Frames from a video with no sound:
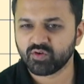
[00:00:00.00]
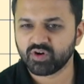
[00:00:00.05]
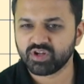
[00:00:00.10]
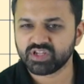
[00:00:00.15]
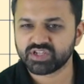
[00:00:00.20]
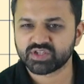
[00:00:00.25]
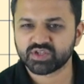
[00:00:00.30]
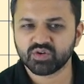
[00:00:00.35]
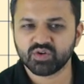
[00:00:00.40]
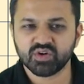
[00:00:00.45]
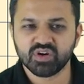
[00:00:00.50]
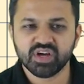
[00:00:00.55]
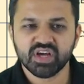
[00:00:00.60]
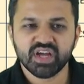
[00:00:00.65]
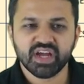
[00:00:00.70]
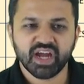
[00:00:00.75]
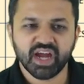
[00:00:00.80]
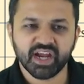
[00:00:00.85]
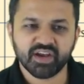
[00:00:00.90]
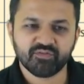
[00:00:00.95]
also.
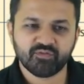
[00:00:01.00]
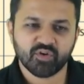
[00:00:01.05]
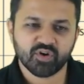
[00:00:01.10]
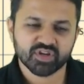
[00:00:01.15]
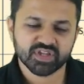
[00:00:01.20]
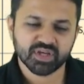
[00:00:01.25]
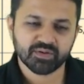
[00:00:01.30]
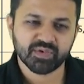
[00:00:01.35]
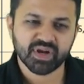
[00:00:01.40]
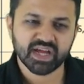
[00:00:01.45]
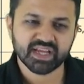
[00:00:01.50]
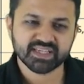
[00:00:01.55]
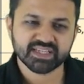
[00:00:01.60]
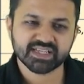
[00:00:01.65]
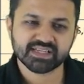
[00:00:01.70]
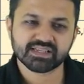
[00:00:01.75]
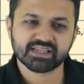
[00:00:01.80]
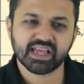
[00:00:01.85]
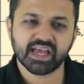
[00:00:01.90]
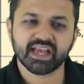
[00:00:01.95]
And for the
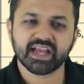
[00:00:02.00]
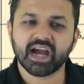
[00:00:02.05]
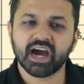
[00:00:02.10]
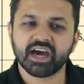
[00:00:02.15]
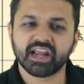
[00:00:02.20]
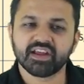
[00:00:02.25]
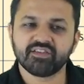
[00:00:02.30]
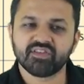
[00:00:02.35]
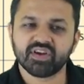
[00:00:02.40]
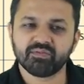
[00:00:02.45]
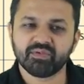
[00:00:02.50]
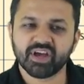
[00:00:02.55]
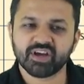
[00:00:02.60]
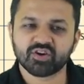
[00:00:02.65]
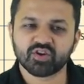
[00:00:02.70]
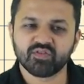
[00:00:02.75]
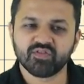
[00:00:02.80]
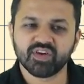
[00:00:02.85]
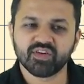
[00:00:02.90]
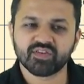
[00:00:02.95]
branches like R F and
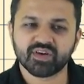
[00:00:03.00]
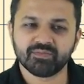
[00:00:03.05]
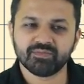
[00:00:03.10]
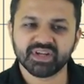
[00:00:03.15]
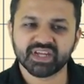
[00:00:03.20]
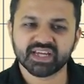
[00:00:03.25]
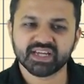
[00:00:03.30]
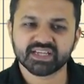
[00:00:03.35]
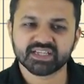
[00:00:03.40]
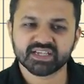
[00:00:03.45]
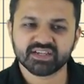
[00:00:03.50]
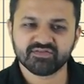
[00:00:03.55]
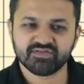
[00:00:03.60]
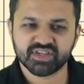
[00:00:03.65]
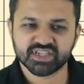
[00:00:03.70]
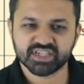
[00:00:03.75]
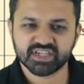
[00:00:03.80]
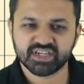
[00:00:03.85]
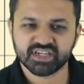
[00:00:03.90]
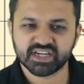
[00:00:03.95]
microwave, communication,
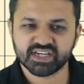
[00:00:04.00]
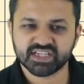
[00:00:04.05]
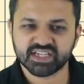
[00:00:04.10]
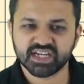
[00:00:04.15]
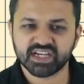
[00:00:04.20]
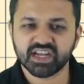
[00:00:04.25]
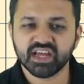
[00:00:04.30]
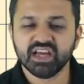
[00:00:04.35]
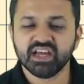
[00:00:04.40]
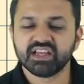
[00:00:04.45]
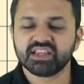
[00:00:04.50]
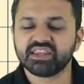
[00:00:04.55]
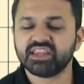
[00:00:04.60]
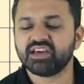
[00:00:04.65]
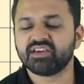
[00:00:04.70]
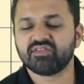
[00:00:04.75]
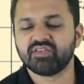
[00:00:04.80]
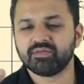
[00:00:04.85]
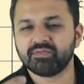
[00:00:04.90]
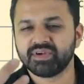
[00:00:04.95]
vision, intelligence,
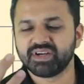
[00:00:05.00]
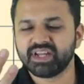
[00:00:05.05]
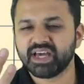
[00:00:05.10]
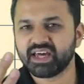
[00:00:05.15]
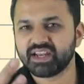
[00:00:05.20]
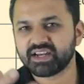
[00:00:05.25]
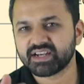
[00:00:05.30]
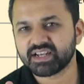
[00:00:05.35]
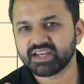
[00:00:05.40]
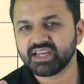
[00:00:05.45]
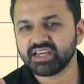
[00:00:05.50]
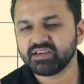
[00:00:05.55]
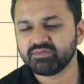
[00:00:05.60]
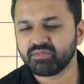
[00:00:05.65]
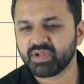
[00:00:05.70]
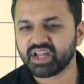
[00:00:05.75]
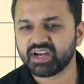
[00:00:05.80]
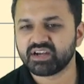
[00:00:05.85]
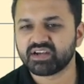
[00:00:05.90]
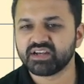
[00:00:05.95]
there will be directly
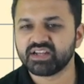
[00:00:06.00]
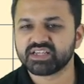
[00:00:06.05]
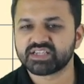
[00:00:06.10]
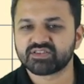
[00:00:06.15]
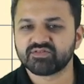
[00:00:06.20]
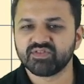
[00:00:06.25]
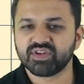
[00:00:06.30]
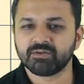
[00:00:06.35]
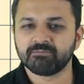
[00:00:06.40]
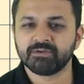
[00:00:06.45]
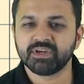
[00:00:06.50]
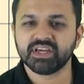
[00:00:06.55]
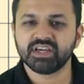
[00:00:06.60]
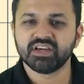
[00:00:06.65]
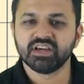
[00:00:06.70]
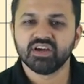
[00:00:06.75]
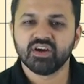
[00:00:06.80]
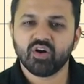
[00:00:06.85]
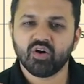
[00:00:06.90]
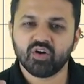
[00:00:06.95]
merit list will
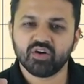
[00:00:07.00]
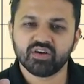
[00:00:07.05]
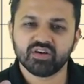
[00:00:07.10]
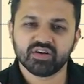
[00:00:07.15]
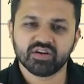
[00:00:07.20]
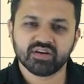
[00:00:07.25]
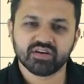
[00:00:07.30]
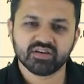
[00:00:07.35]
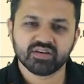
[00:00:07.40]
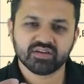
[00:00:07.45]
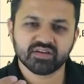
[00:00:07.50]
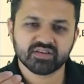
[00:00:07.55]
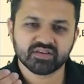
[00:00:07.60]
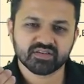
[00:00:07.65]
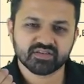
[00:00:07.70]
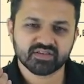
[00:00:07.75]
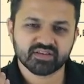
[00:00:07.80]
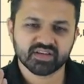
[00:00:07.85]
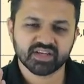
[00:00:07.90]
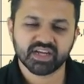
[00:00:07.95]
be uh,
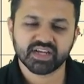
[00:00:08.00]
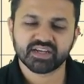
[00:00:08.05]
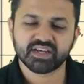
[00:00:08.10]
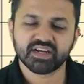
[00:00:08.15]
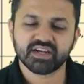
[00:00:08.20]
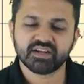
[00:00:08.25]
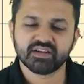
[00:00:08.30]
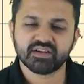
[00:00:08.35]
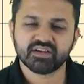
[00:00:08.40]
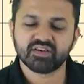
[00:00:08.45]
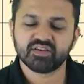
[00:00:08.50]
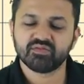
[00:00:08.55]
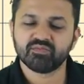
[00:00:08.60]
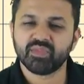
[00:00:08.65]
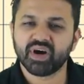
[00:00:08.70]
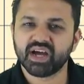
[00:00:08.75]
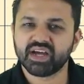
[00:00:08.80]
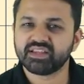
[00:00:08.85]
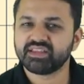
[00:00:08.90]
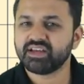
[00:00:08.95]
created
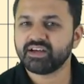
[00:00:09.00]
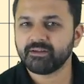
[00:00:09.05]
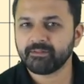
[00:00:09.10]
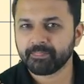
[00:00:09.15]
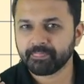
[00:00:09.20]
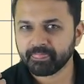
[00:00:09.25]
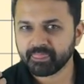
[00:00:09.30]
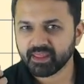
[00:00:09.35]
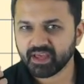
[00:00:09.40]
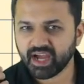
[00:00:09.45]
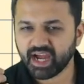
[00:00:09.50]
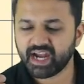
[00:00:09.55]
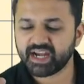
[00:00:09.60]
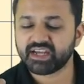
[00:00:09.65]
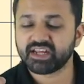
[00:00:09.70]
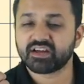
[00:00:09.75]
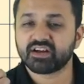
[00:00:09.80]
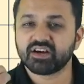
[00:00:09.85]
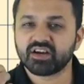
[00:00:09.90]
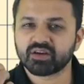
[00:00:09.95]
by the I I
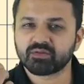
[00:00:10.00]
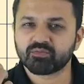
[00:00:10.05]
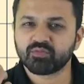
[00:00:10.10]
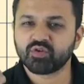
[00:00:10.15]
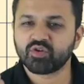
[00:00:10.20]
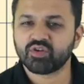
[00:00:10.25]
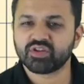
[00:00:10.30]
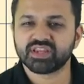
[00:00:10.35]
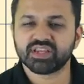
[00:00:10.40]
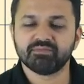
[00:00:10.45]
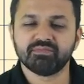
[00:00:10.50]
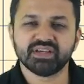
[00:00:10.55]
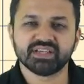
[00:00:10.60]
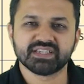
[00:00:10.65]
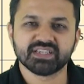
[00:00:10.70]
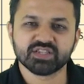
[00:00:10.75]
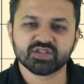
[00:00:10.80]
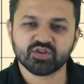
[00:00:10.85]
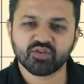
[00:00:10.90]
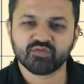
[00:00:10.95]
T Kharagpur on the
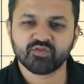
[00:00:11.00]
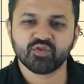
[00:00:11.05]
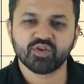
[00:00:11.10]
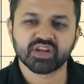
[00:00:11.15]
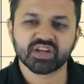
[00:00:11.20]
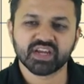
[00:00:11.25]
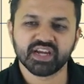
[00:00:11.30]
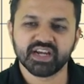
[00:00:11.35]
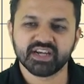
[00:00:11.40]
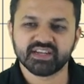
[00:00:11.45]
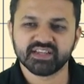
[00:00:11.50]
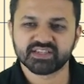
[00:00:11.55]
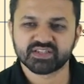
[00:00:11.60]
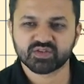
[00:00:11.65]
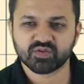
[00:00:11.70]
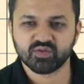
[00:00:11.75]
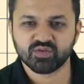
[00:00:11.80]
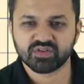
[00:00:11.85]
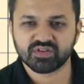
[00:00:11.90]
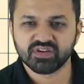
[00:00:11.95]
basis of your GATE
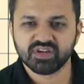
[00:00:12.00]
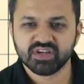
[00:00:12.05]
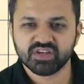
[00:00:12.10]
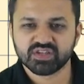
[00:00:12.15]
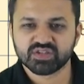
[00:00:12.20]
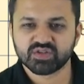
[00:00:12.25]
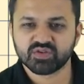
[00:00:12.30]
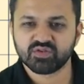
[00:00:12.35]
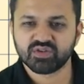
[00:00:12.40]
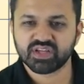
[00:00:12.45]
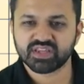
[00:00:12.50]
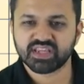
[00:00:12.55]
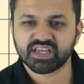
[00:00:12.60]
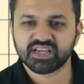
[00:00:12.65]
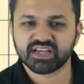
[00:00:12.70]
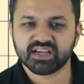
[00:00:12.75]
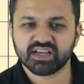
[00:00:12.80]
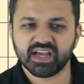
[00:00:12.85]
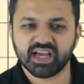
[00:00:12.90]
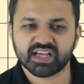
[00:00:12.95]
score. So
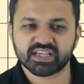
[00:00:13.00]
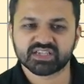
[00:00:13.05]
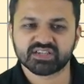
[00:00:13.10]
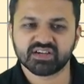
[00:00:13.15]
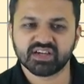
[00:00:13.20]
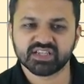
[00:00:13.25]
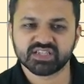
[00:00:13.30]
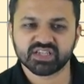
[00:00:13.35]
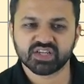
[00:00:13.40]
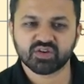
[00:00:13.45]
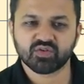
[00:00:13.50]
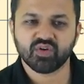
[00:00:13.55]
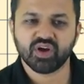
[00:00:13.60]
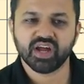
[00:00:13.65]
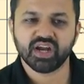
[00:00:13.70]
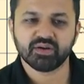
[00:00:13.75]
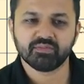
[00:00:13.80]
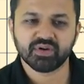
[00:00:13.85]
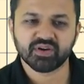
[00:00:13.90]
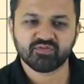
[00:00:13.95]
nothing extra is
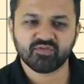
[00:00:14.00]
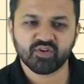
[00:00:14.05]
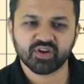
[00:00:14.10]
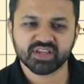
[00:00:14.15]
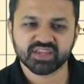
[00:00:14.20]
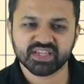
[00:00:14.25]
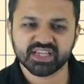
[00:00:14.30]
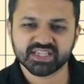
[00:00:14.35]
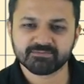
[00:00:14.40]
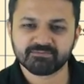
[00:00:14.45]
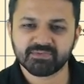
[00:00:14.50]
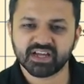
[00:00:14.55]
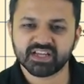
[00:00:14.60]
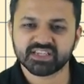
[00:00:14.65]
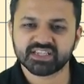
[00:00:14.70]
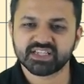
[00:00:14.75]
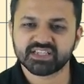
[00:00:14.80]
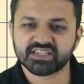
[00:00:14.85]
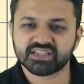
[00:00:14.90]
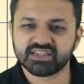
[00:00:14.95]
required, but for these
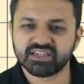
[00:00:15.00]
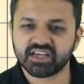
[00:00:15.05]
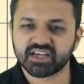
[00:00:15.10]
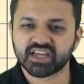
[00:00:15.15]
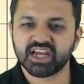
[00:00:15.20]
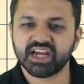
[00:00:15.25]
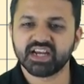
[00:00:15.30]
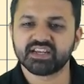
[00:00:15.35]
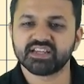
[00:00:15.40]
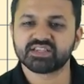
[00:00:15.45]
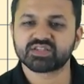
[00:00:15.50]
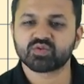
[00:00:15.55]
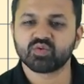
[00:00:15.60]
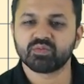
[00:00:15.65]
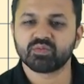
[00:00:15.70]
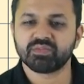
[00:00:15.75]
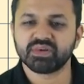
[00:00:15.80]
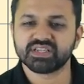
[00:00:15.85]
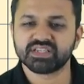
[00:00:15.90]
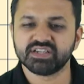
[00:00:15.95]
branches, the GATE score
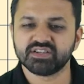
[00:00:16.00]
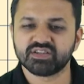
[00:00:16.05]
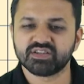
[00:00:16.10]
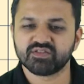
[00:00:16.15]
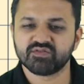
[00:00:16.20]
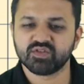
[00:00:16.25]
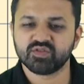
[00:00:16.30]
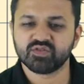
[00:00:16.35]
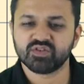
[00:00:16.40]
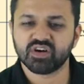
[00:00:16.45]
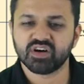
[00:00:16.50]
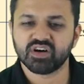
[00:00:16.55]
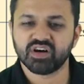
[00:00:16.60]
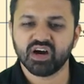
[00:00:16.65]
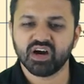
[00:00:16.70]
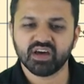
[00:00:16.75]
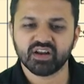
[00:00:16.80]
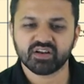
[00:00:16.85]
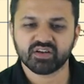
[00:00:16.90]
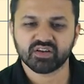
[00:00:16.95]
plus interview
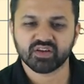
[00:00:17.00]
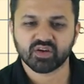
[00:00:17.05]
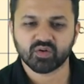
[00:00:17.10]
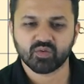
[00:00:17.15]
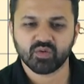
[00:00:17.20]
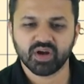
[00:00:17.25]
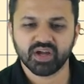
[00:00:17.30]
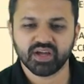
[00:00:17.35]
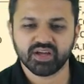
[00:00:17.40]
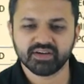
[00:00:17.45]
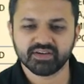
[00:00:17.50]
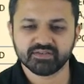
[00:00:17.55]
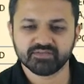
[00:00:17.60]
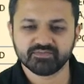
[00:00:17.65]
are required.